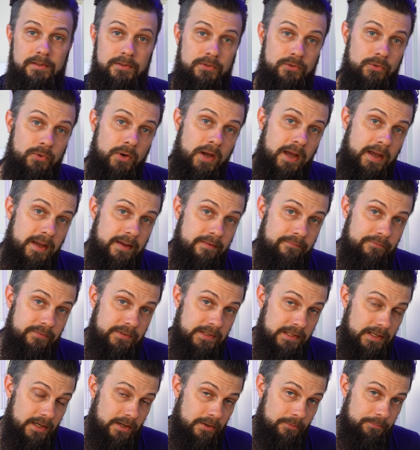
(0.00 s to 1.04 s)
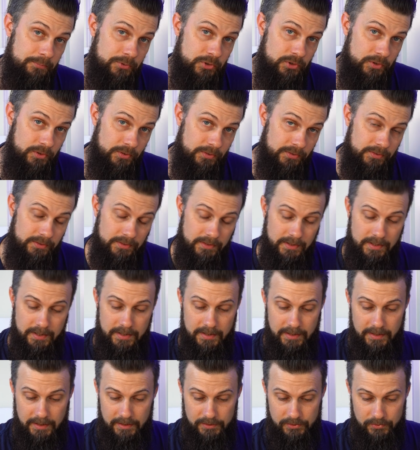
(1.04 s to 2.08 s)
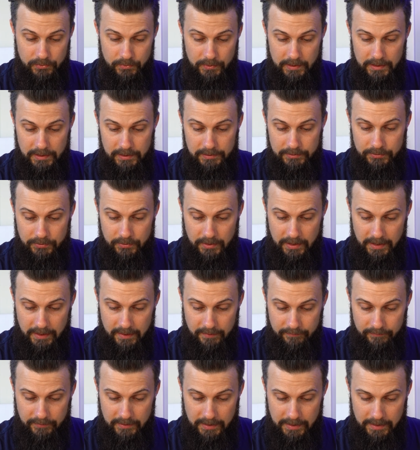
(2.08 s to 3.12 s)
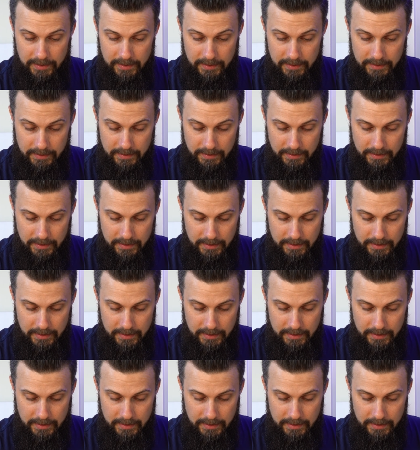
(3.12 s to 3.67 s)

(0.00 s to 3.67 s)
You have the option as well to have a